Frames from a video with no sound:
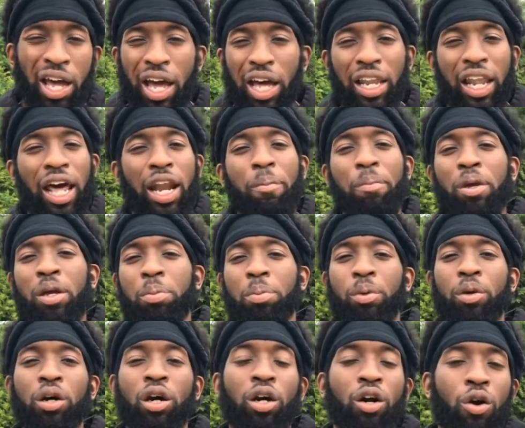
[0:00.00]
A lot of
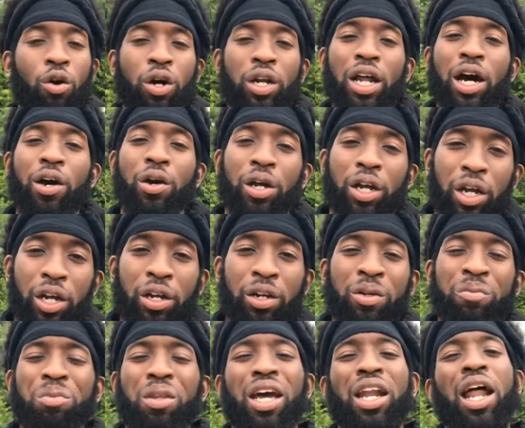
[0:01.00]
people are going out here,
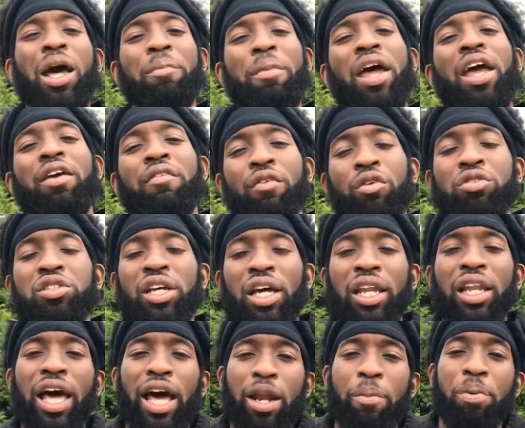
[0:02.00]
and I'm not even going to say a
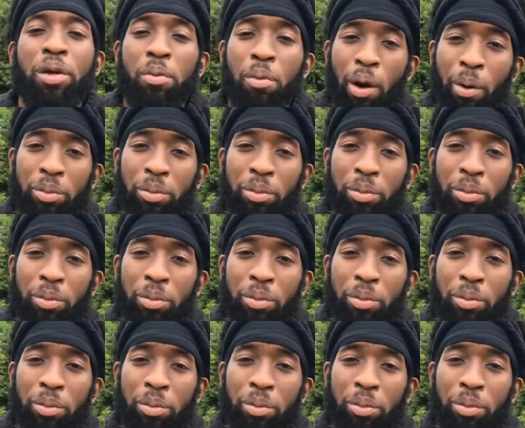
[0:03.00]
lot of people.